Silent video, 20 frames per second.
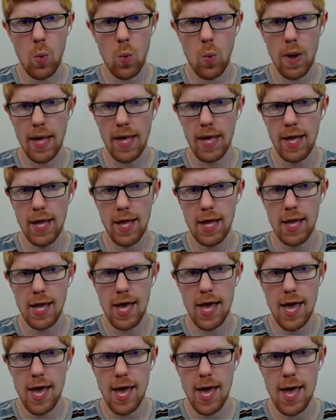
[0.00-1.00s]
well
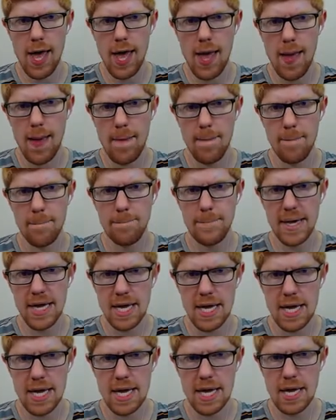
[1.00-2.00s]
be.
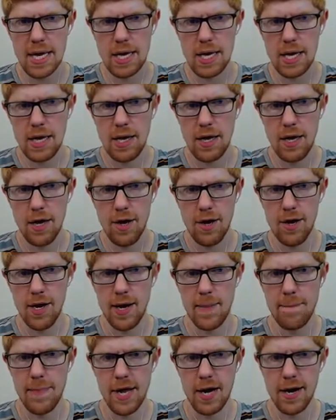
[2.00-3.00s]

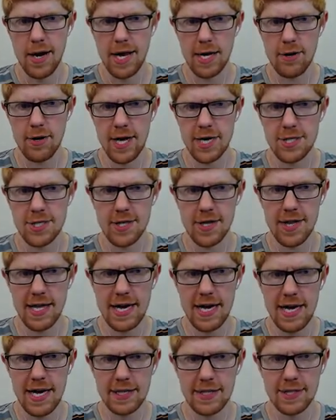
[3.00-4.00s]
I'd better not crash into that
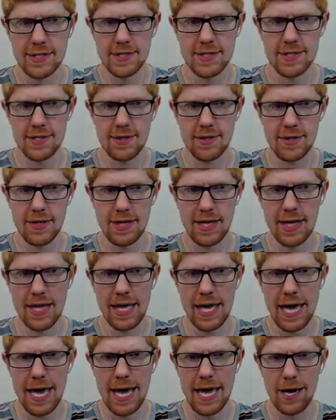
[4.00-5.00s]
island.
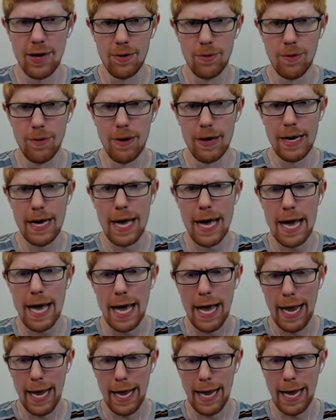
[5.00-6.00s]
Get
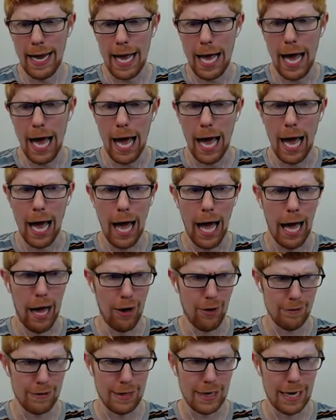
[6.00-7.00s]
away!
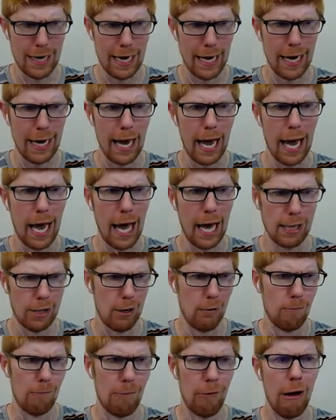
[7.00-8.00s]
Ow, oh, get
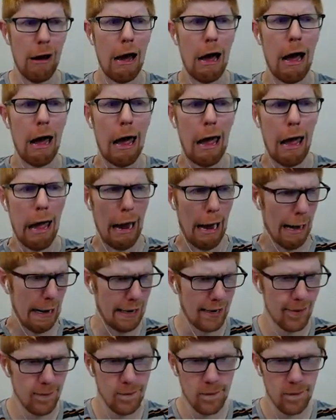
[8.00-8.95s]
away!